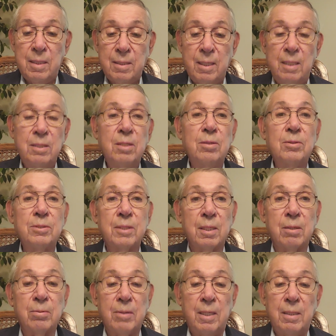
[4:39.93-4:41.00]
then used to
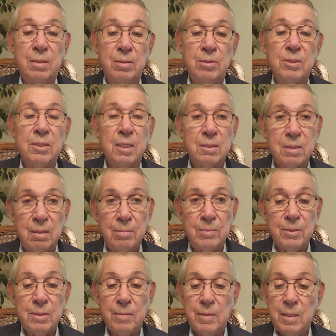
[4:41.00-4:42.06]
create new
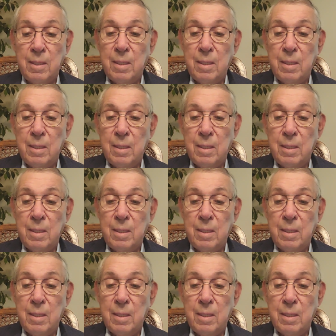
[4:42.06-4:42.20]
systems,